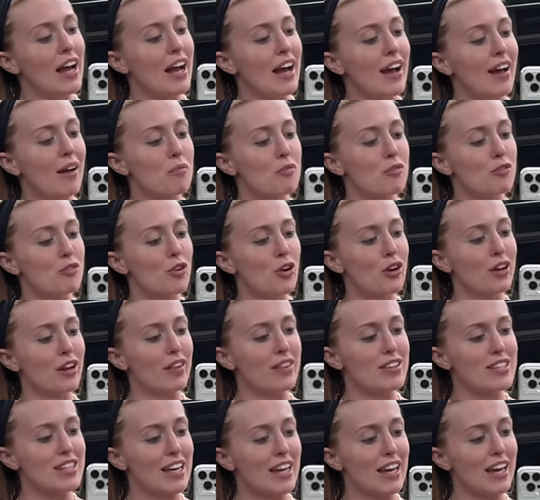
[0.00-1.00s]
um, for
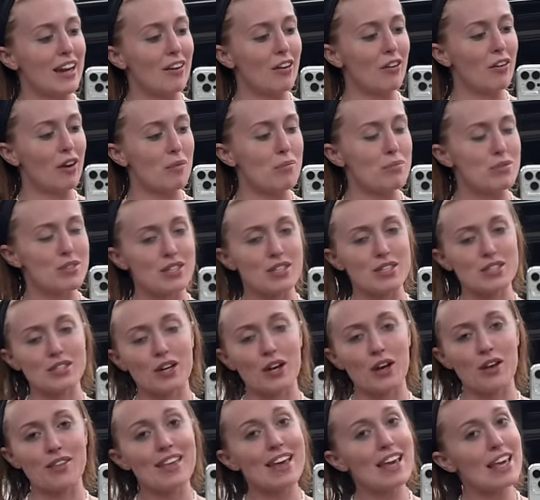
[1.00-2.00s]
another day here at Crimson.
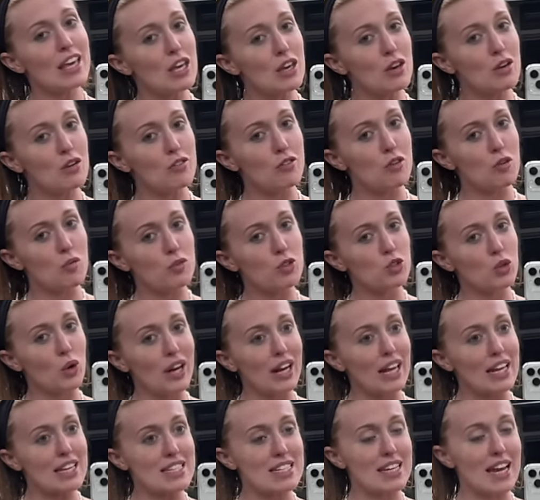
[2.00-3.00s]
So thank you for
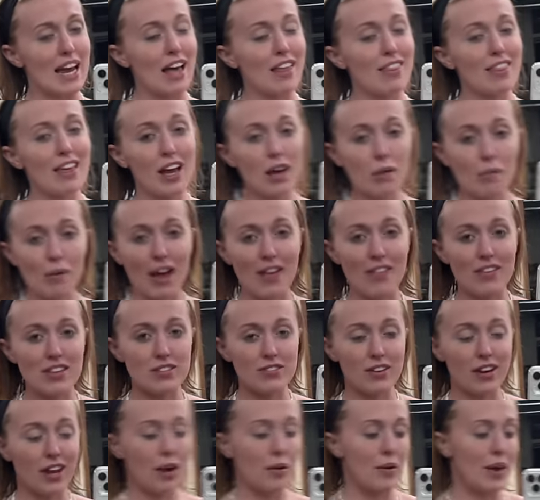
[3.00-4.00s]
joining today. I think I might end this
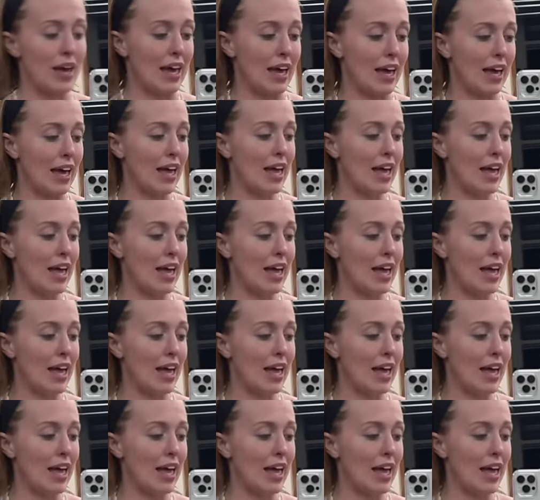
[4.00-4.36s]
video here.